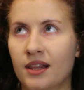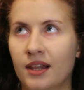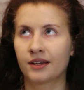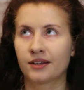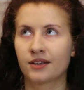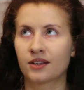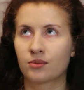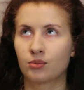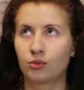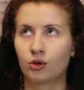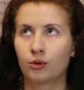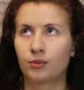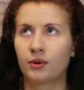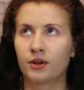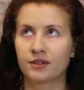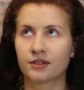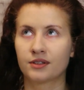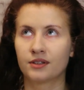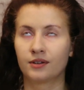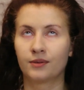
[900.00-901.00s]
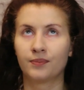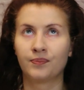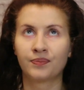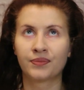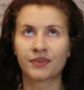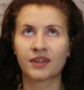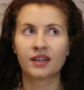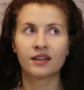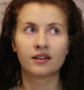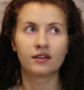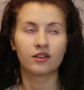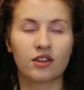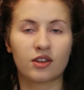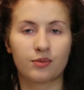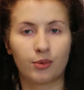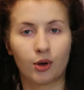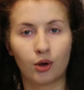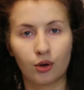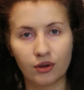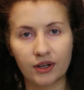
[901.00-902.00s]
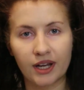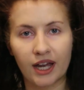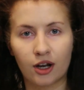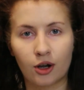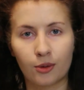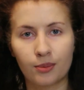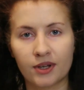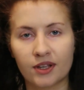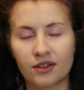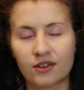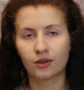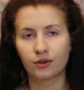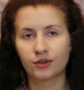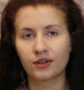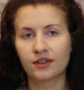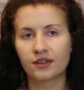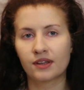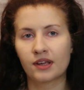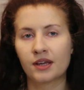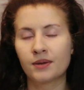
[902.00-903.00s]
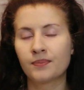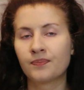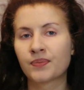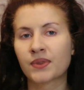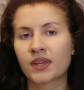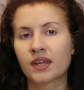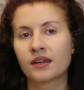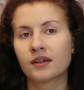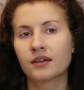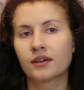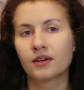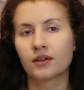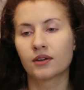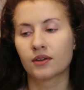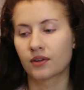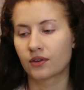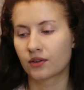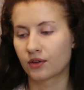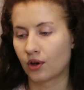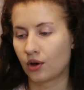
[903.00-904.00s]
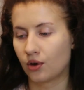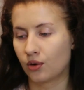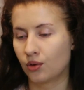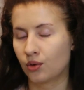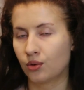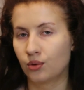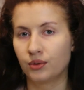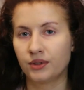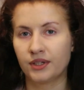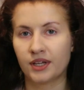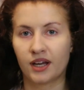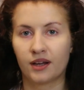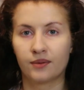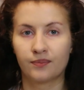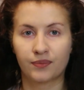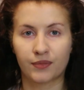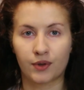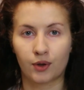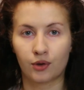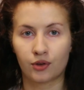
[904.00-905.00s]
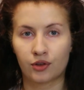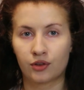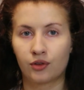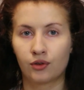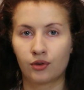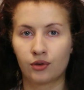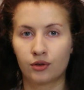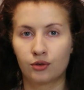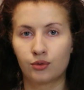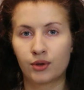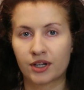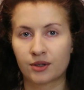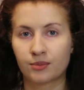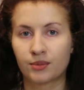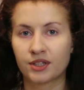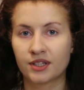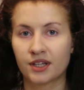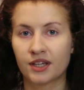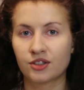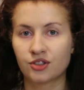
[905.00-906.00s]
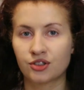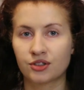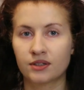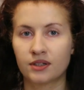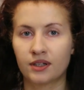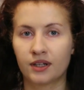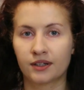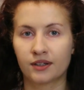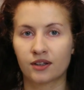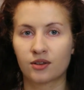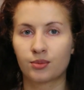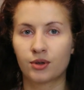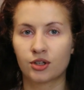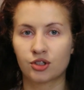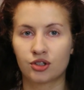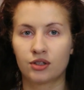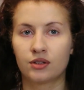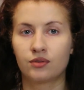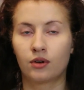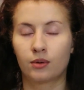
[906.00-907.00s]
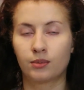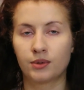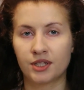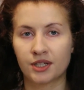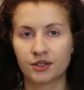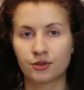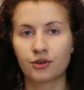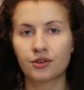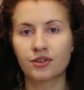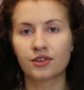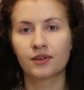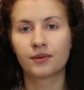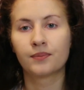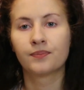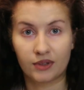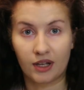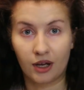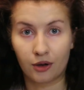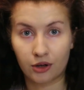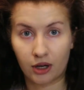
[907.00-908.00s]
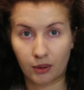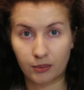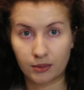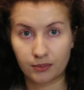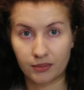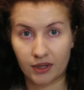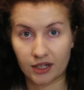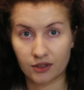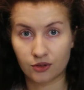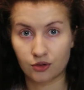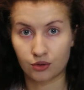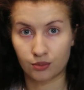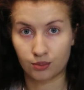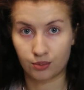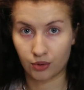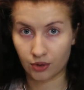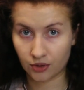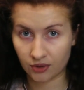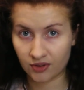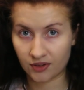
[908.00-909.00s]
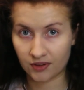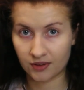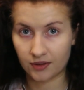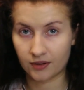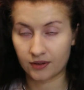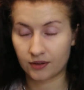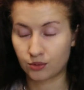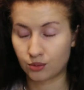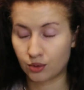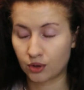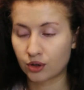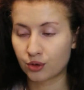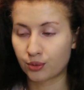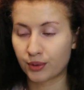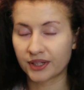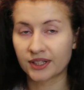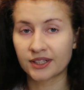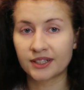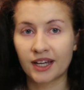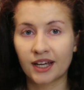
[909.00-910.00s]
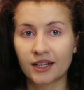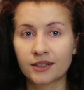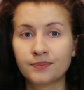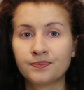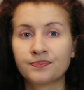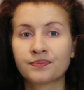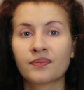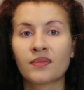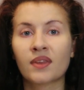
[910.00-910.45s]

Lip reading: like it's more about the spoken Arabic, so to say. So yeah, also a recommendation, like especially for beginners. Now coming back to books real quick again.